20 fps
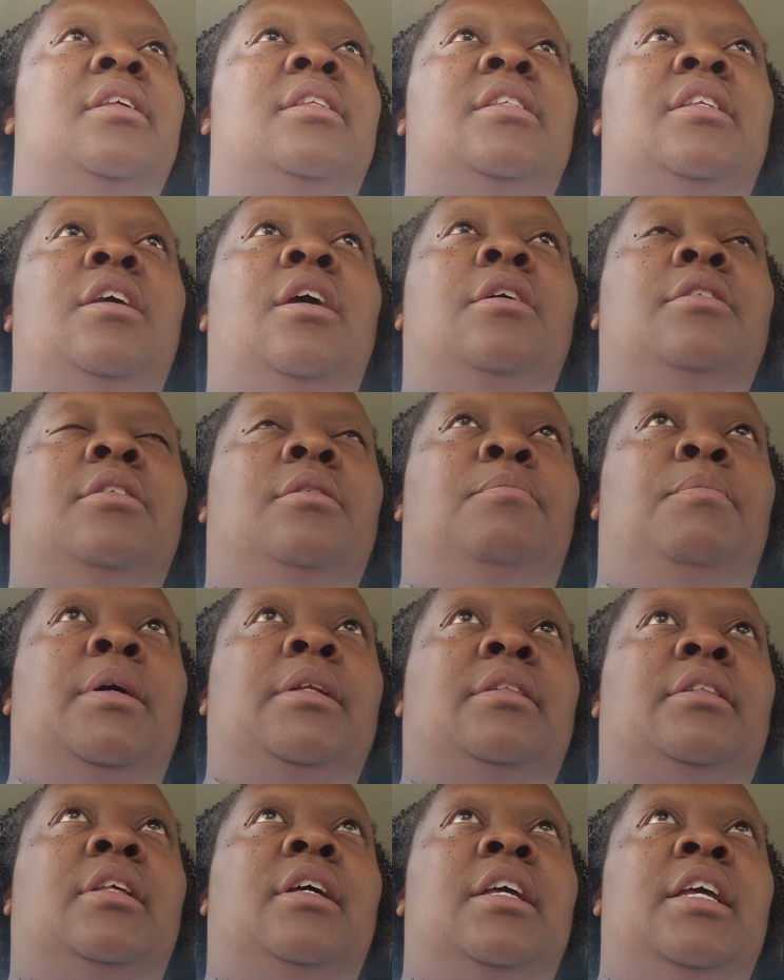
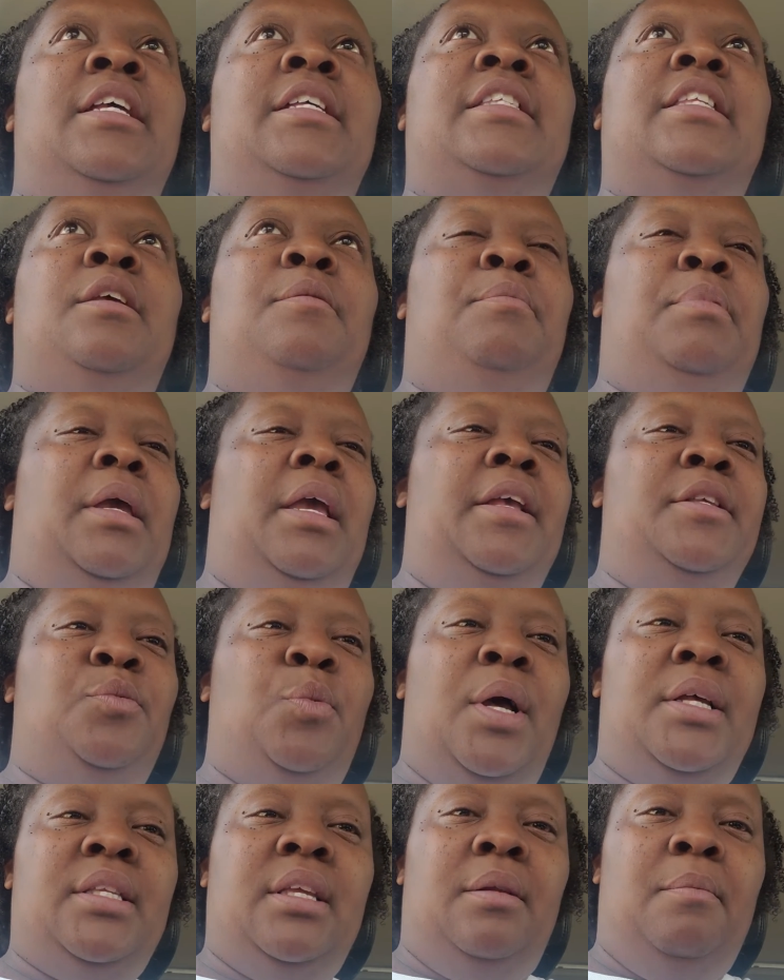ECBs
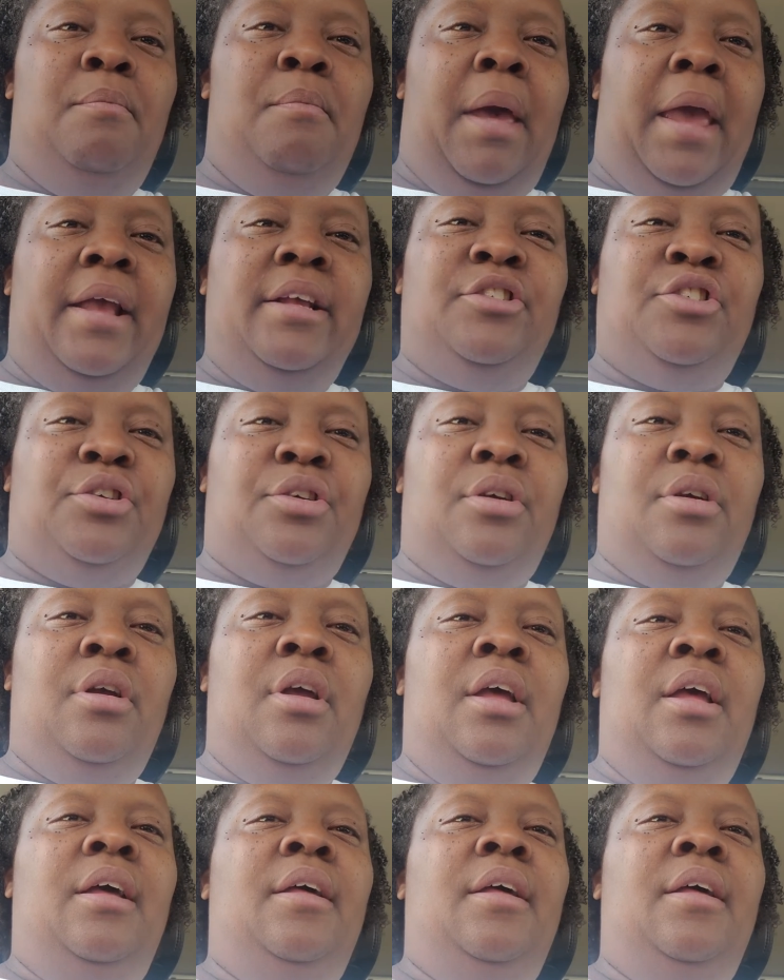wasn't major.